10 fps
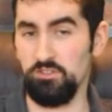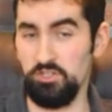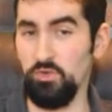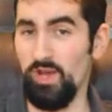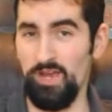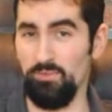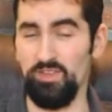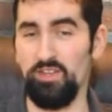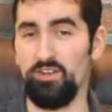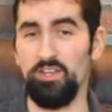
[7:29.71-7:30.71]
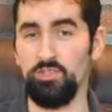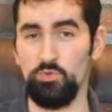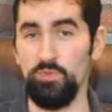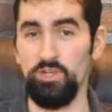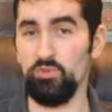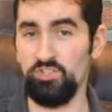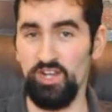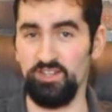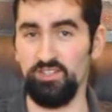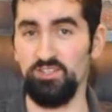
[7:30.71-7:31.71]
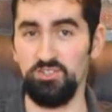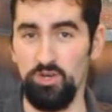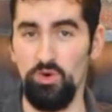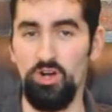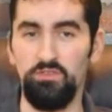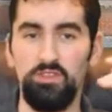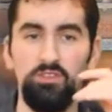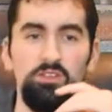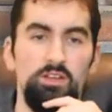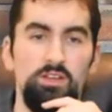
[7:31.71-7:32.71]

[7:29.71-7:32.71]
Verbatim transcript: too happy that her kids were being rejected so often,